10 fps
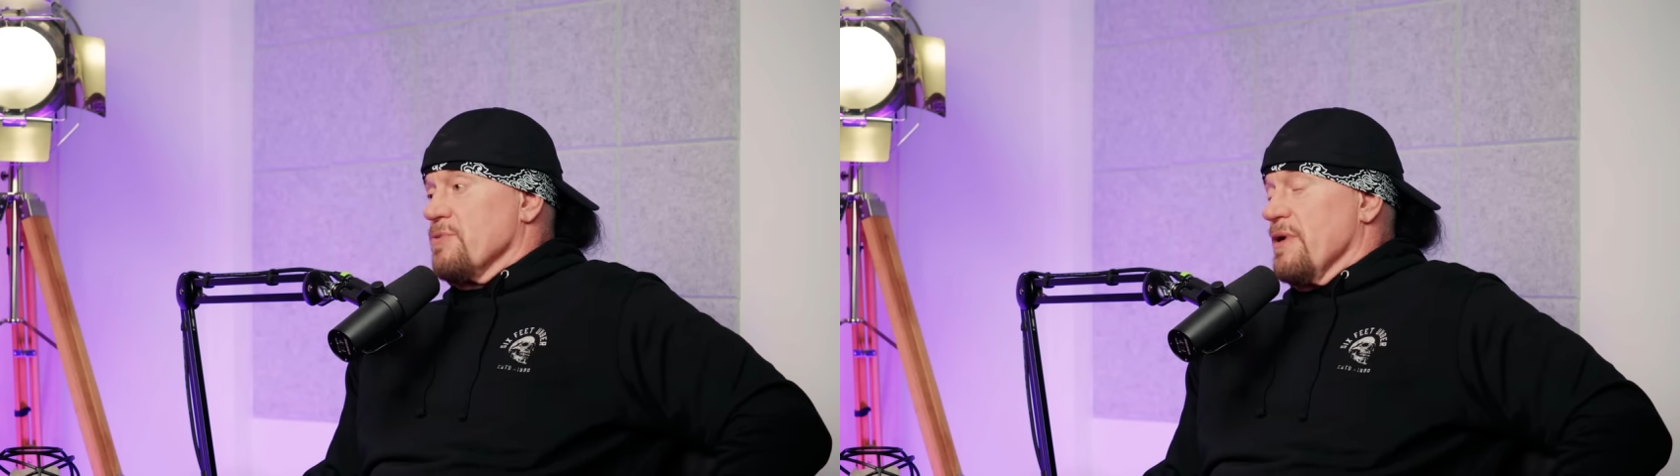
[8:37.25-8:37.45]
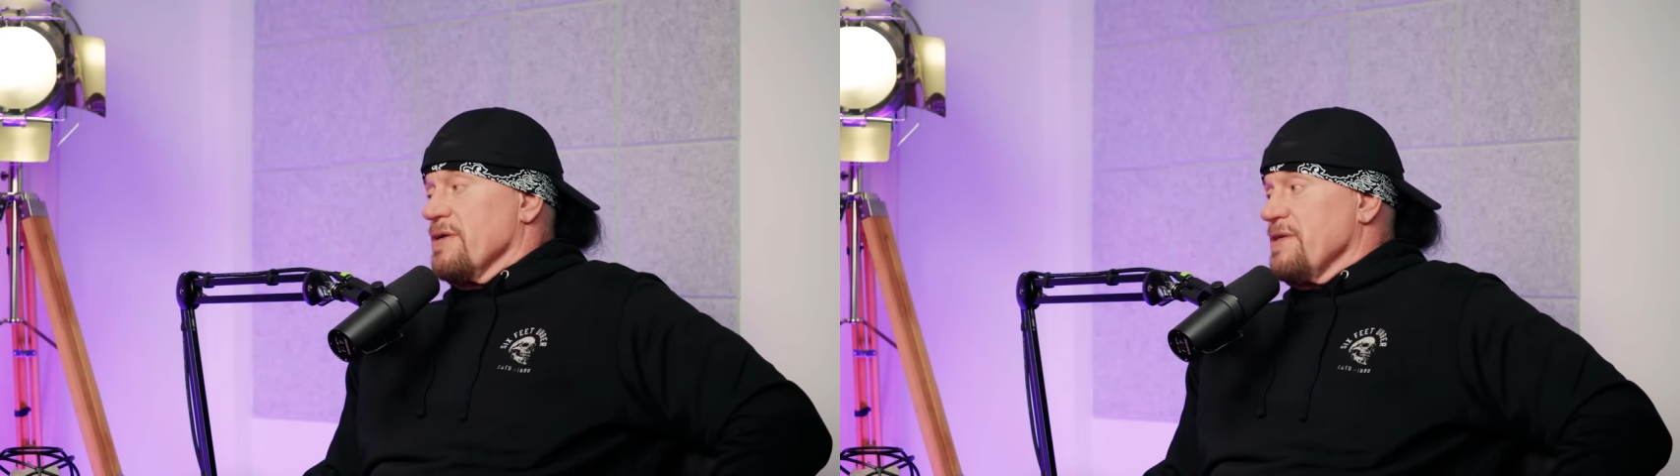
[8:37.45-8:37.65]

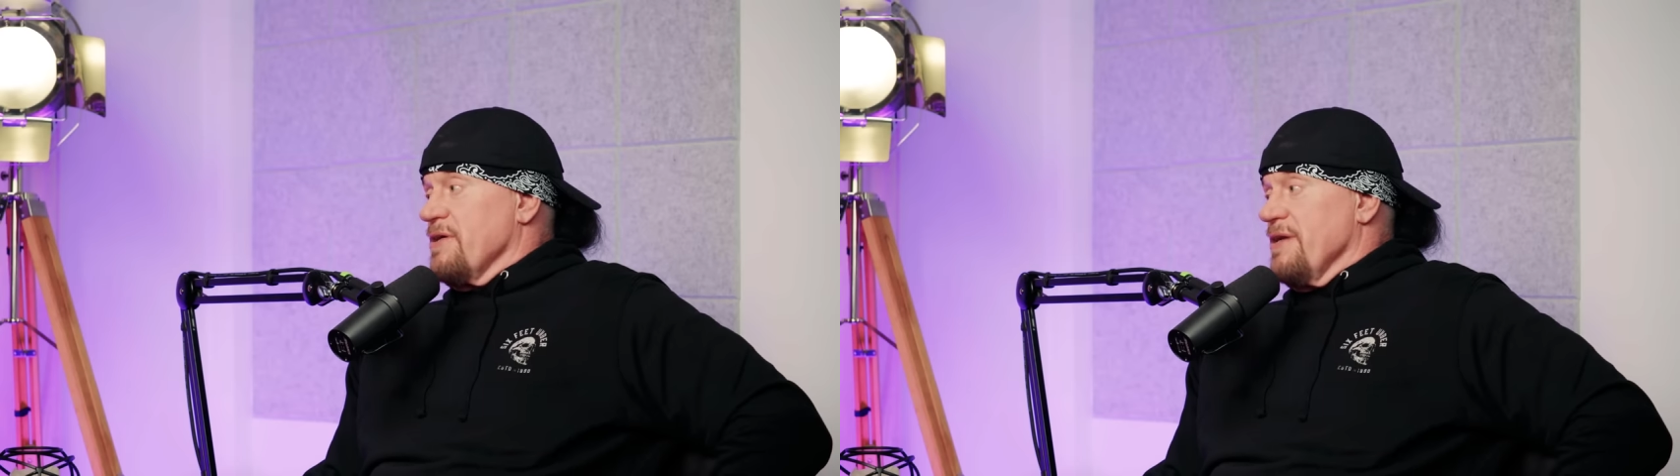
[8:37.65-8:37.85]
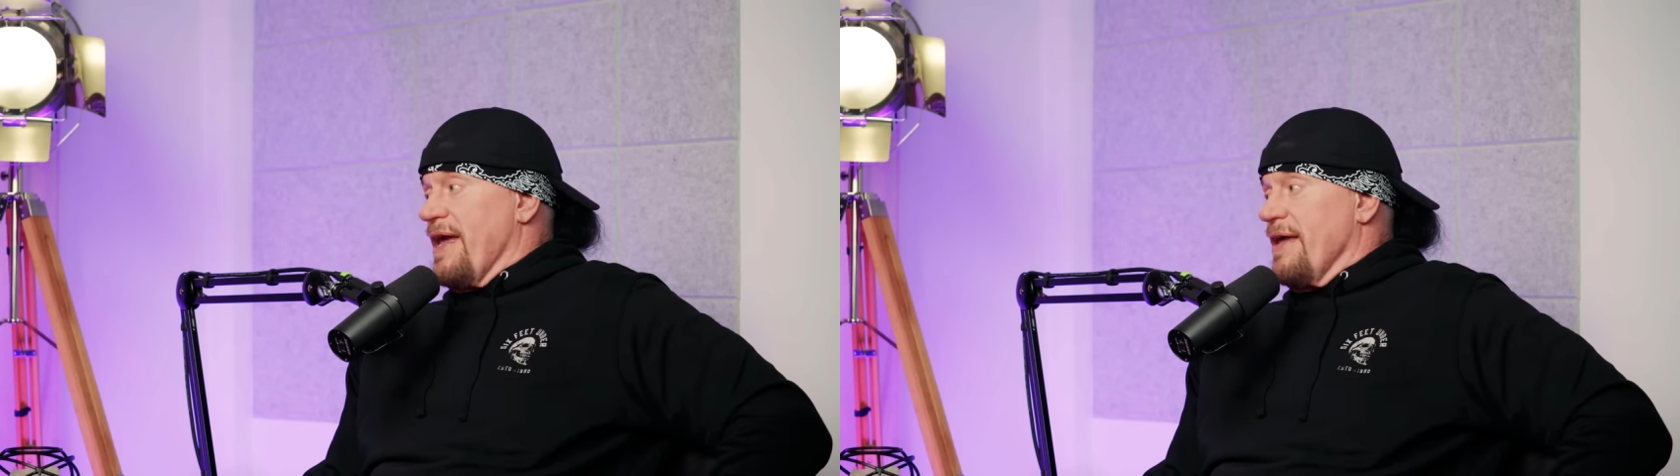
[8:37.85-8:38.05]
just quit because
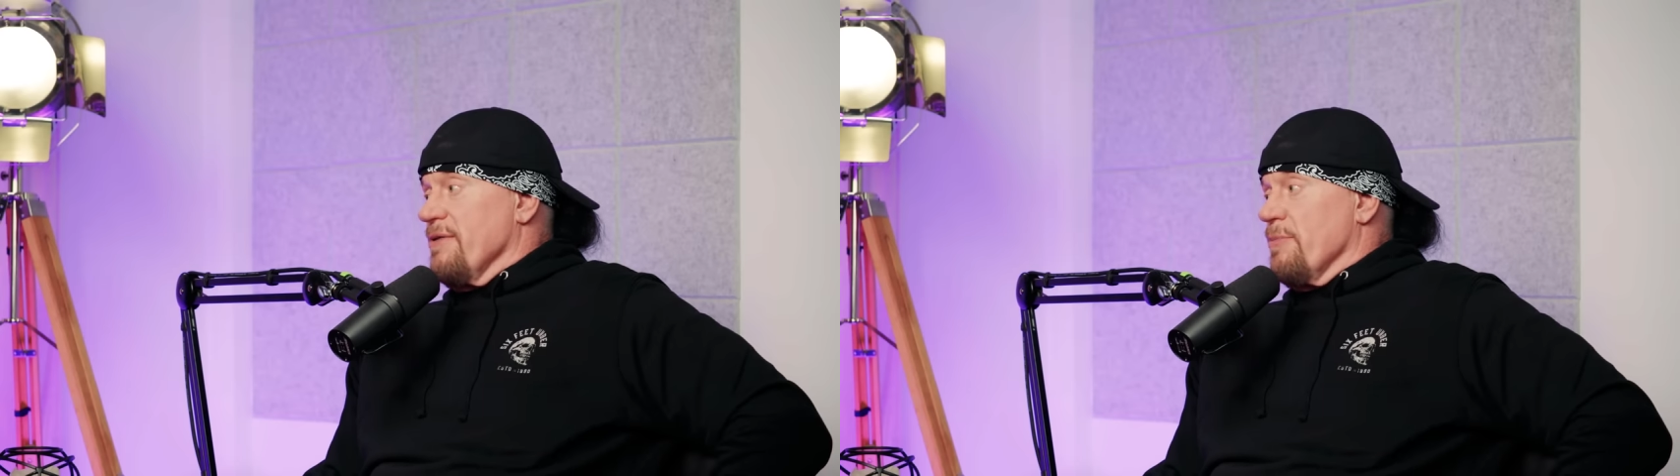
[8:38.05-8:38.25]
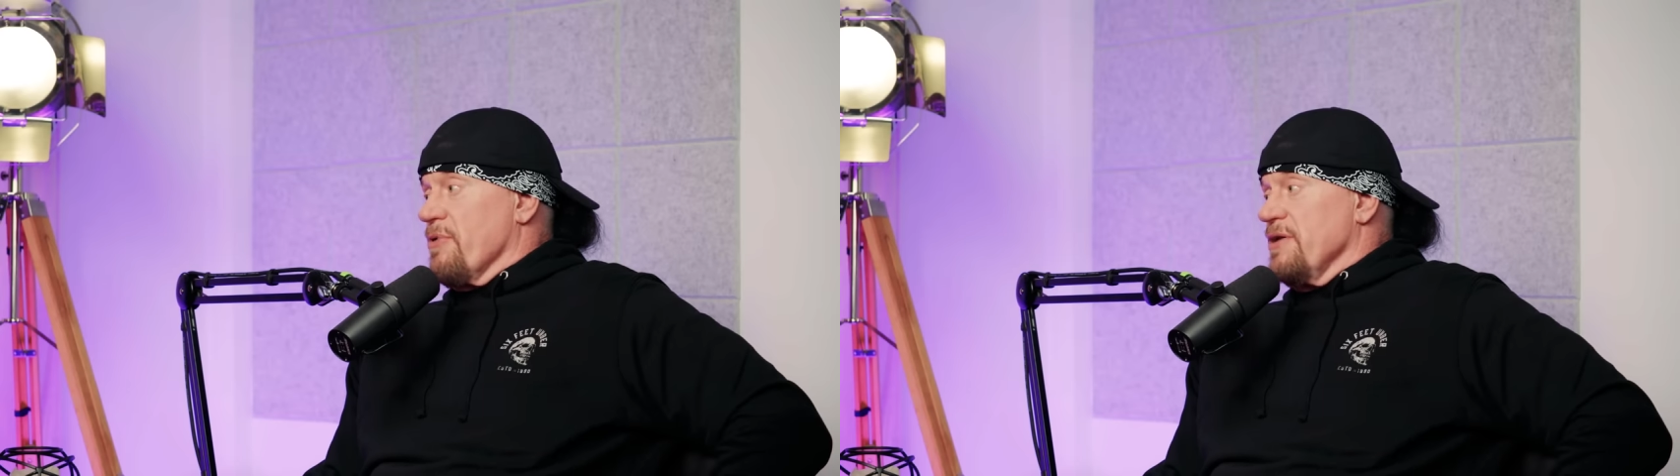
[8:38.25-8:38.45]
they couldn't
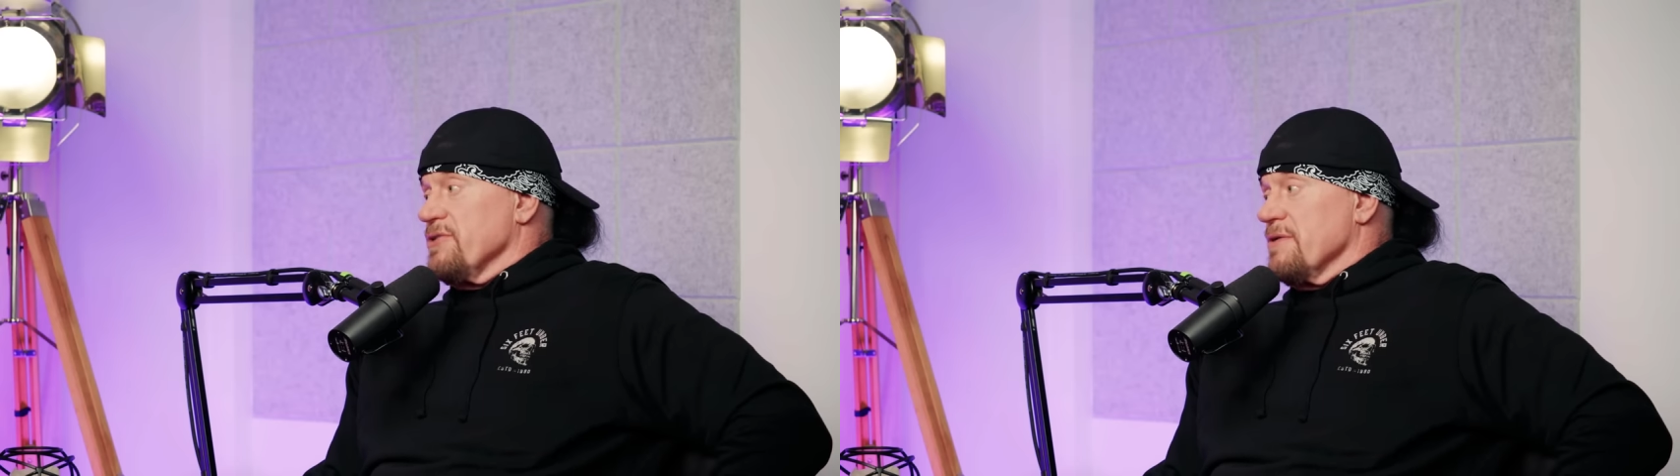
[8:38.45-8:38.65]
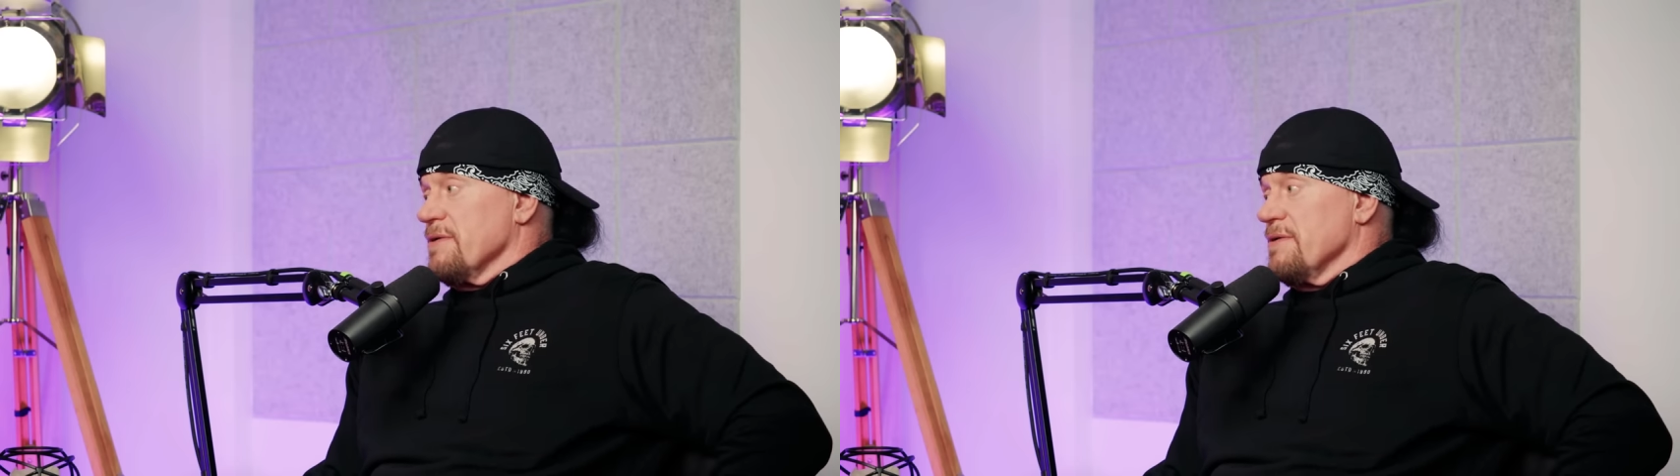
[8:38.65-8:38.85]
handle the
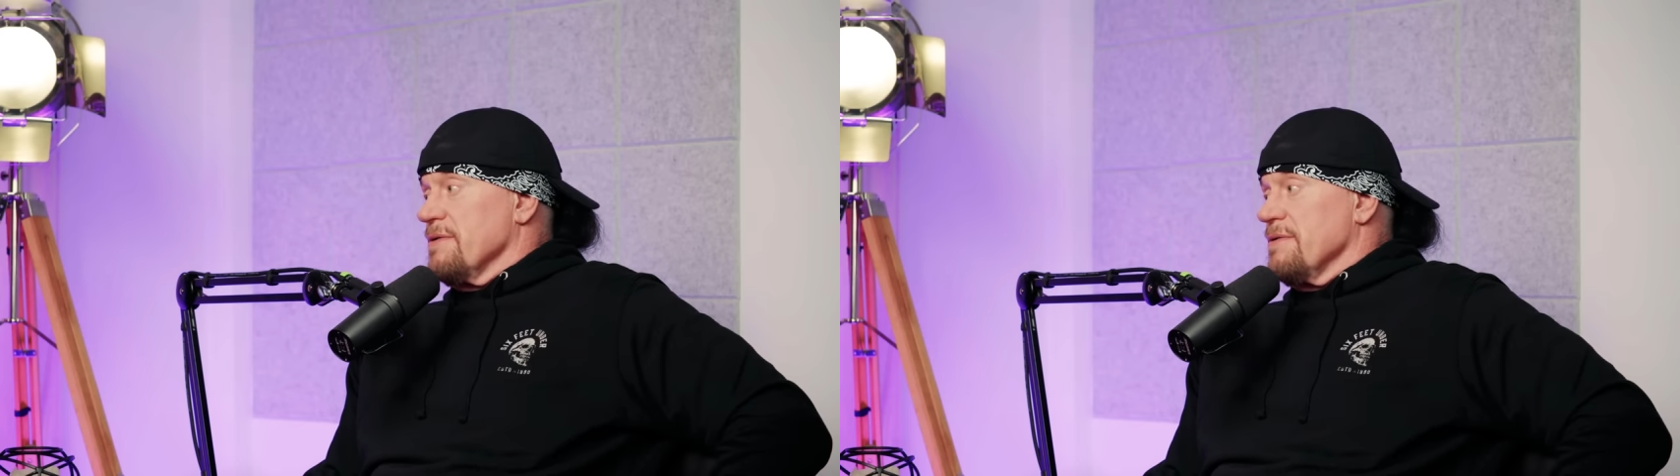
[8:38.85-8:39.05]
pressure.